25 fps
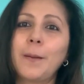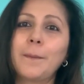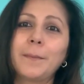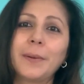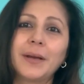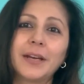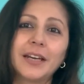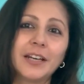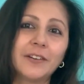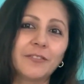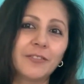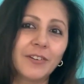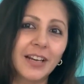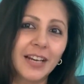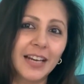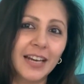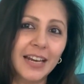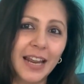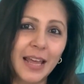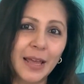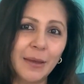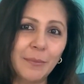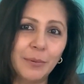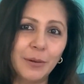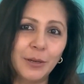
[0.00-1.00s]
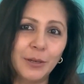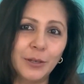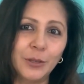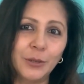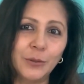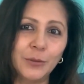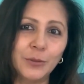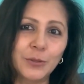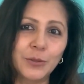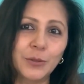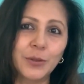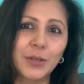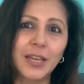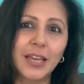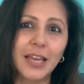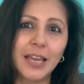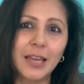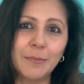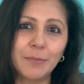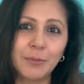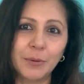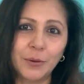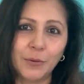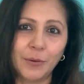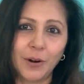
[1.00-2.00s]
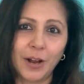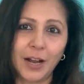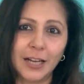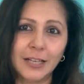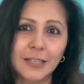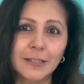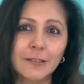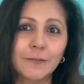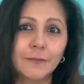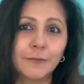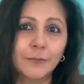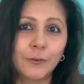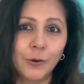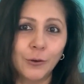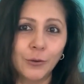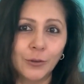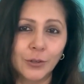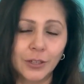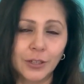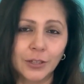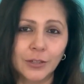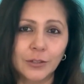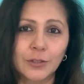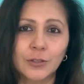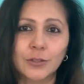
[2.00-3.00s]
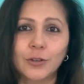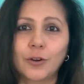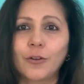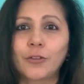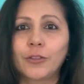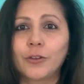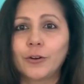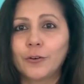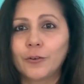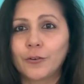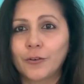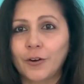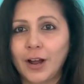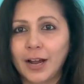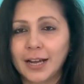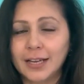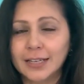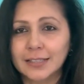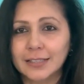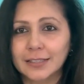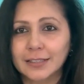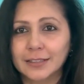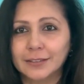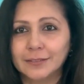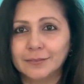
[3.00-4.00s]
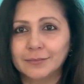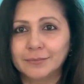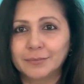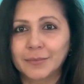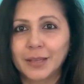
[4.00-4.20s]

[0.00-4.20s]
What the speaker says: but it will enable you to keep your eyes focused on the horizon.